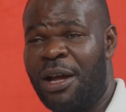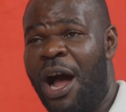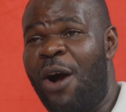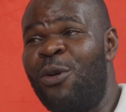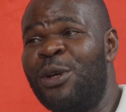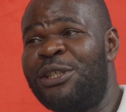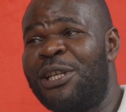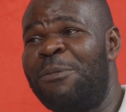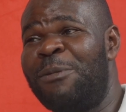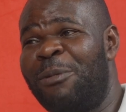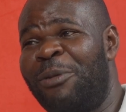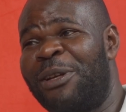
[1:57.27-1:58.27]
I always tell
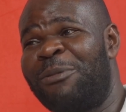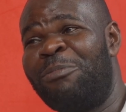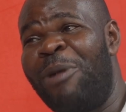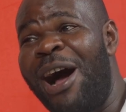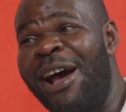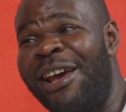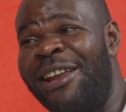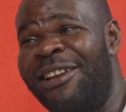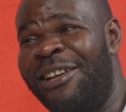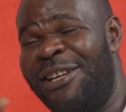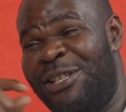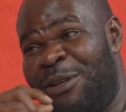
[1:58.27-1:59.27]
people that mine
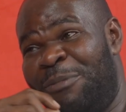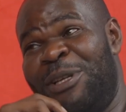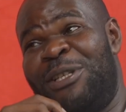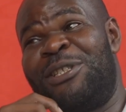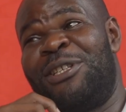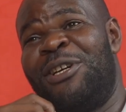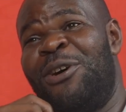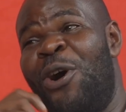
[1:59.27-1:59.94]
is a bit